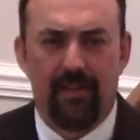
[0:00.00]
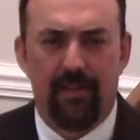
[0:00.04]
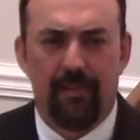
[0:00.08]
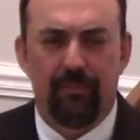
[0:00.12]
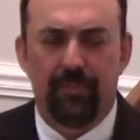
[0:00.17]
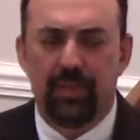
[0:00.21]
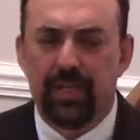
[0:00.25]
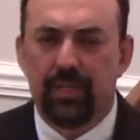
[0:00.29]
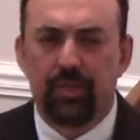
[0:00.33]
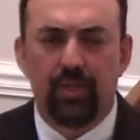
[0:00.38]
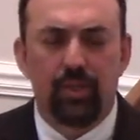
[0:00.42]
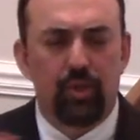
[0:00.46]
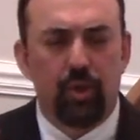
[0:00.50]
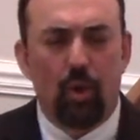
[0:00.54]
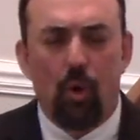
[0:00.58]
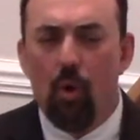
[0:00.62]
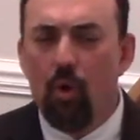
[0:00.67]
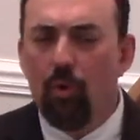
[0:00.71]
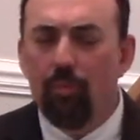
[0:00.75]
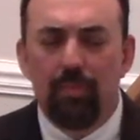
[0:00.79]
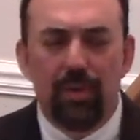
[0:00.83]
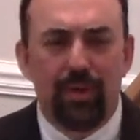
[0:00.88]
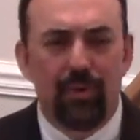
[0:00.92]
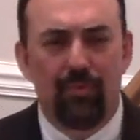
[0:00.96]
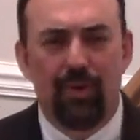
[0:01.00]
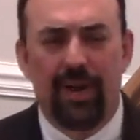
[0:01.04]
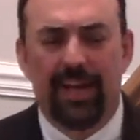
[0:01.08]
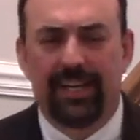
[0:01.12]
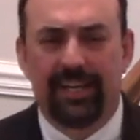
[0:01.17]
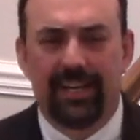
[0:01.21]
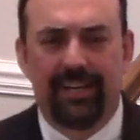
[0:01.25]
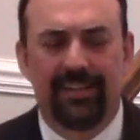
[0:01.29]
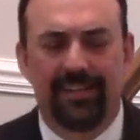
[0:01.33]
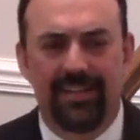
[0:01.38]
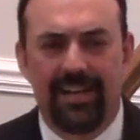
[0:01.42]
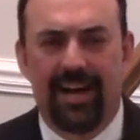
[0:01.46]
This has long been
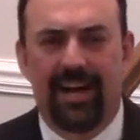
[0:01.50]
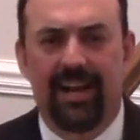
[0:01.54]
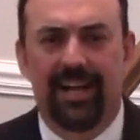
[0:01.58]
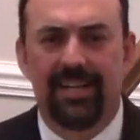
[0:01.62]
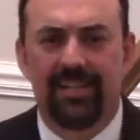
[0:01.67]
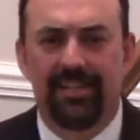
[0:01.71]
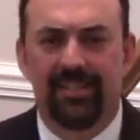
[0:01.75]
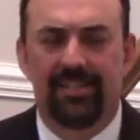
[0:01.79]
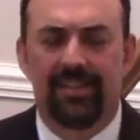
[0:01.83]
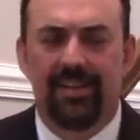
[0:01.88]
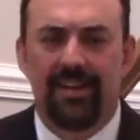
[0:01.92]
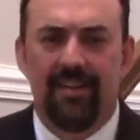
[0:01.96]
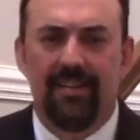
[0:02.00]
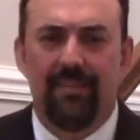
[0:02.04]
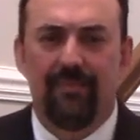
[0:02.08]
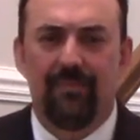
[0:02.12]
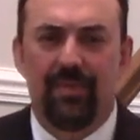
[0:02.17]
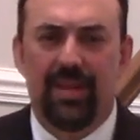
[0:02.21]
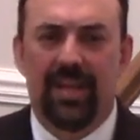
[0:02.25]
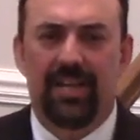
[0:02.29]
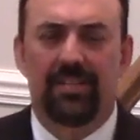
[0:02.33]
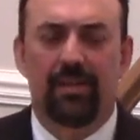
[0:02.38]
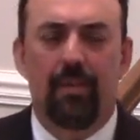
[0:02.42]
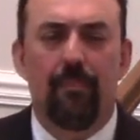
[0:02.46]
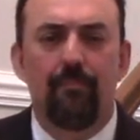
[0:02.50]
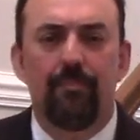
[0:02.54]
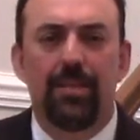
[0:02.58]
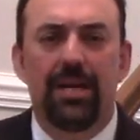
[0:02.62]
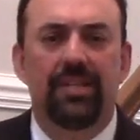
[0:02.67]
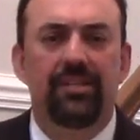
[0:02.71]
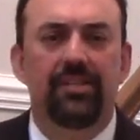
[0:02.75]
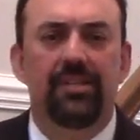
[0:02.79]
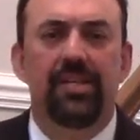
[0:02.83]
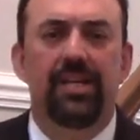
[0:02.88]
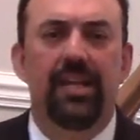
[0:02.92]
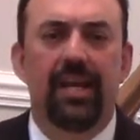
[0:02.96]
recognized as a
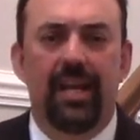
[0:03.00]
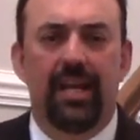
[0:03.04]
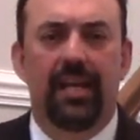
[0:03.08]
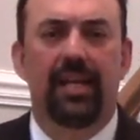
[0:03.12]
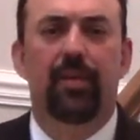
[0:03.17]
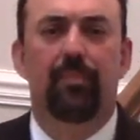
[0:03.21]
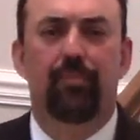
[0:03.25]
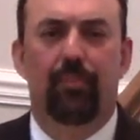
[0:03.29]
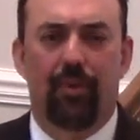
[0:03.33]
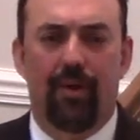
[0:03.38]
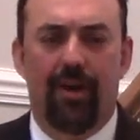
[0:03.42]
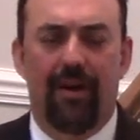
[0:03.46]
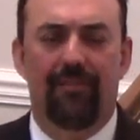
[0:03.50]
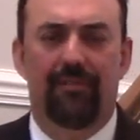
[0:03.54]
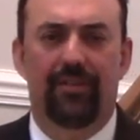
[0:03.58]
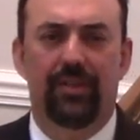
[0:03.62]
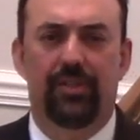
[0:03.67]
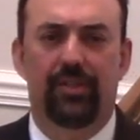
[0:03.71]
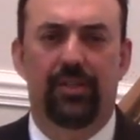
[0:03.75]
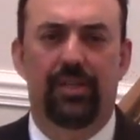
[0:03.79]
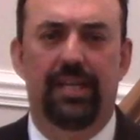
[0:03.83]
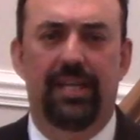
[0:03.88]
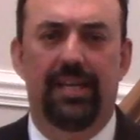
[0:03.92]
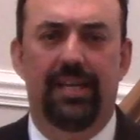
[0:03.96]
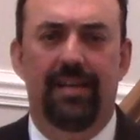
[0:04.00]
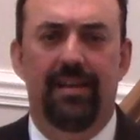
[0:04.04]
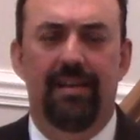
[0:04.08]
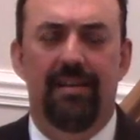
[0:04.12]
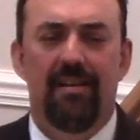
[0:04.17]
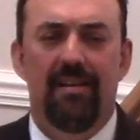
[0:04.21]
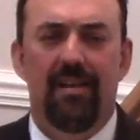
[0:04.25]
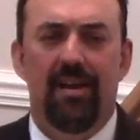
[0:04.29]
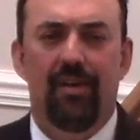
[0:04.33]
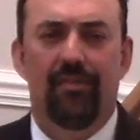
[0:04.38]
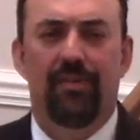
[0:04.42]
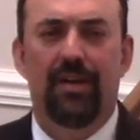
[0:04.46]
messianic prophecy
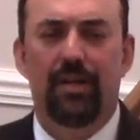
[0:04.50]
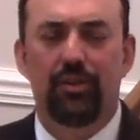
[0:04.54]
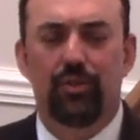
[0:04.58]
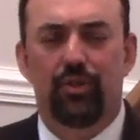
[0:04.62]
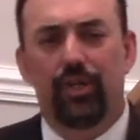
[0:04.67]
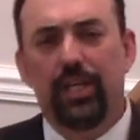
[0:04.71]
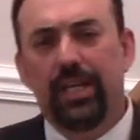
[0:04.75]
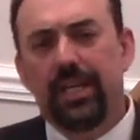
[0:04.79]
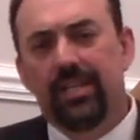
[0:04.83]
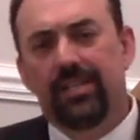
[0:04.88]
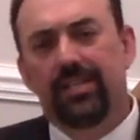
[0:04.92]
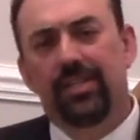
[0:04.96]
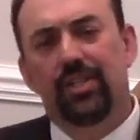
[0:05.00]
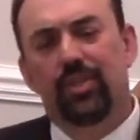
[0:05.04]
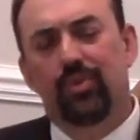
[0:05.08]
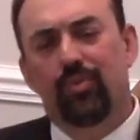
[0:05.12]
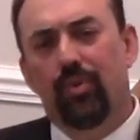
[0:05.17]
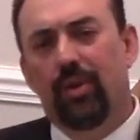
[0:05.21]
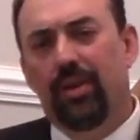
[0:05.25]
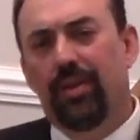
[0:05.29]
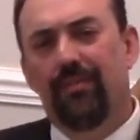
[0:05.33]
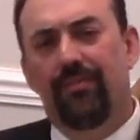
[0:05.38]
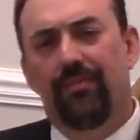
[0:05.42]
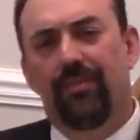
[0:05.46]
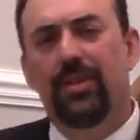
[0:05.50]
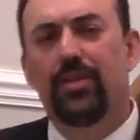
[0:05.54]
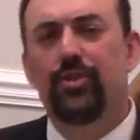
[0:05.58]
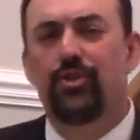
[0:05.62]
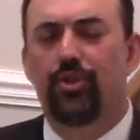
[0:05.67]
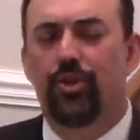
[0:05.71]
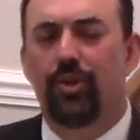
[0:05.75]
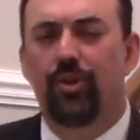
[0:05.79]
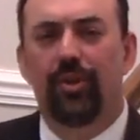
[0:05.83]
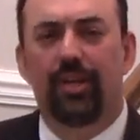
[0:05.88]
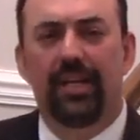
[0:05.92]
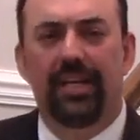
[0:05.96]
of how Jesus would
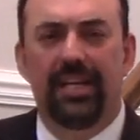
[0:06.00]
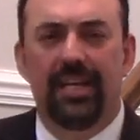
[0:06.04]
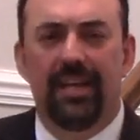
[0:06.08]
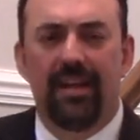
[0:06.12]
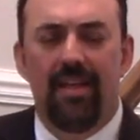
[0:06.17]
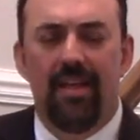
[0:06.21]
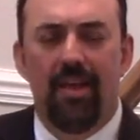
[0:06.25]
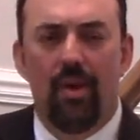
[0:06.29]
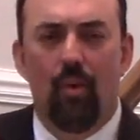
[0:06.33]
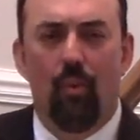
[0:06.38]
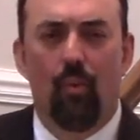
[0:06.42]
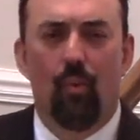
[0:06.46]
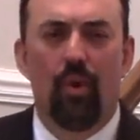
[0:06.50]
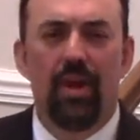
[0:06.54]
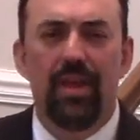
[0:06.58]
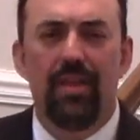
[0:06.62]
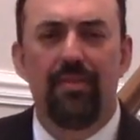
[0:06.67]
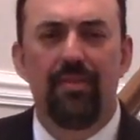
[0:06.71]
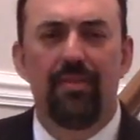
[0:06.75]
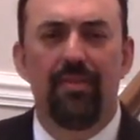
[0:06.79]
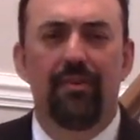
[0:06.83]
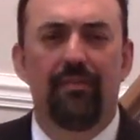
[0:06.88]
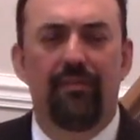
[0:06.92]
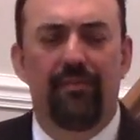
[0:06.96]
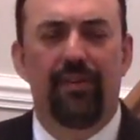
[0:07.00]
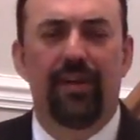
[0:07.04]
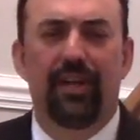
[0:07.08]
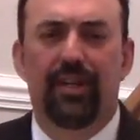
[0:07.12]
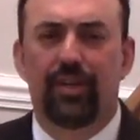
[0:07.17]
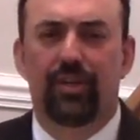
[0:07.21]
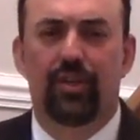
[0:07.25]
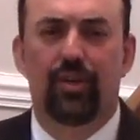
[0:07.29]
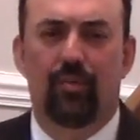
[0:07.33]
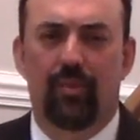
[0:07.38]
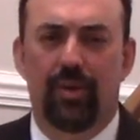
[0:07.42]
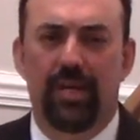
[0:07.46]
eventually win the
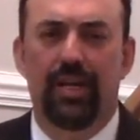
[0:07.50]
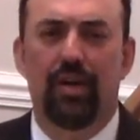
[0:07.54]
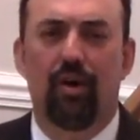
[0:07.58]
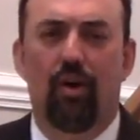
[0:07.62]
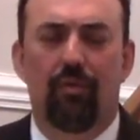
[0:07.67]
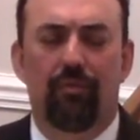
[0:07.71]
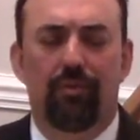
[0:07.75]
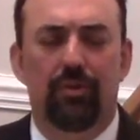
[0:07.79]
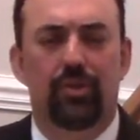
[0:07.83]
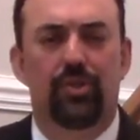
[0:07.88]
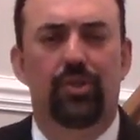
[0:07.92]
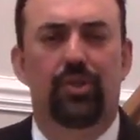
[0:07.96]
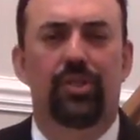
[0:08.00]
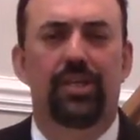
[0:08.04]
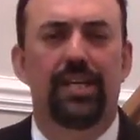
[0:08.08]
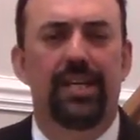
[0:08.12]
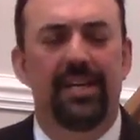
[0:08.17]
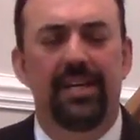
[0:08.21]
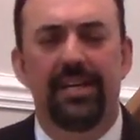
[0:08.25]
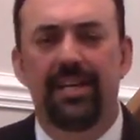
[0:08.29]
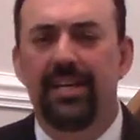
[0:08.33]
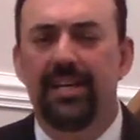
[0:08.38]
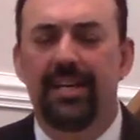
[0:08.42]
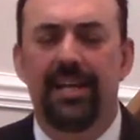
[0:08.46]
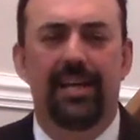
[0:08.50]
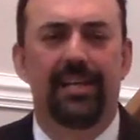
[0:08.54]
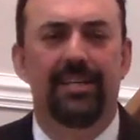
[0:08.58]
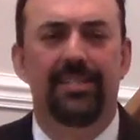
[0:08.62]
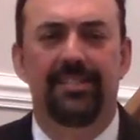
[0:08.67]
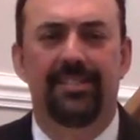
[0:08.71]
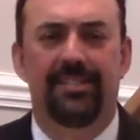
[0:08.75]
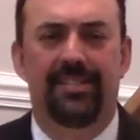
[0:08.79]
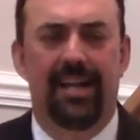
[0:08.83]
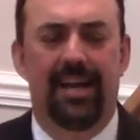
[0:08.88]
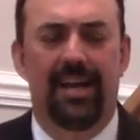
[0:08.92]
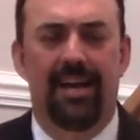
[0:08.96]
victory over sin
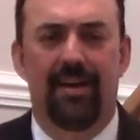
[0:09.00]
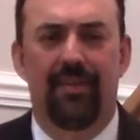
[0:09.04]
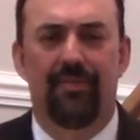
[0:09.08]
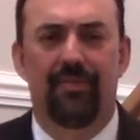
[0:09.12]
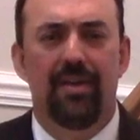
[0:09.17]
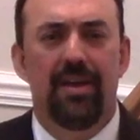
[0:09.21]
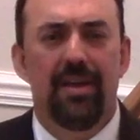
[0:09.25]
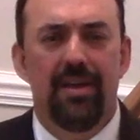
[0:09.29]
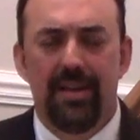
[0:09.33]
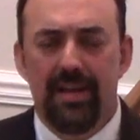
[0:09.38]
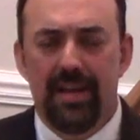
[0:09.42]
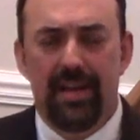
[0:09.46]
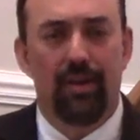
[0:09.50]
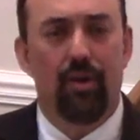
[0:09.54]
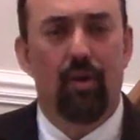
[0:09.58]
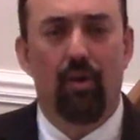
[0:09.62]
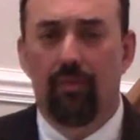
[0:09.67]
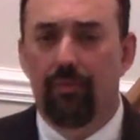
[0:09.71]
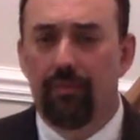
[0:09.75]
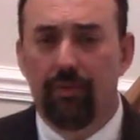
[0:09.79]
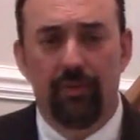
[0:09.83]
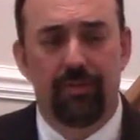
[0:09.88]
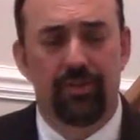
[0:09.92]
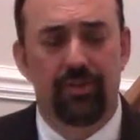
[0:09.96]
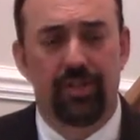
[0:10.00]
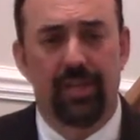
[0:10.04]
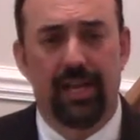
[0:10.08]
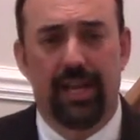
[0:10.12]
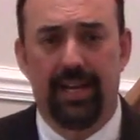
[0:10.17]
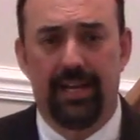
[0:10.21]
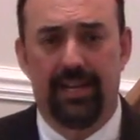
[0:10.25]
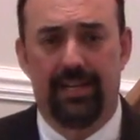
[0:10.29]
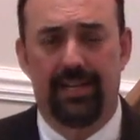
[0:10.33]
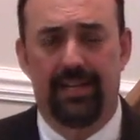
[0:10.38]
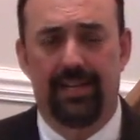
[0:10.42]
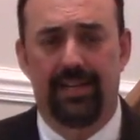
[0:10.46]
and death and over
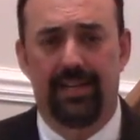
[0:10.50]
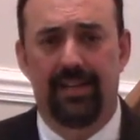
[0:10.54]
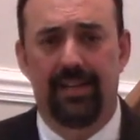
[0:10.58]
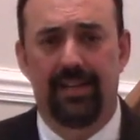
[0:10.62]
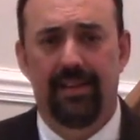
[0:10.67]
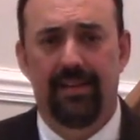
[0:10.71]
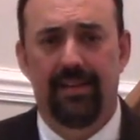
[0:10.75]
Satan.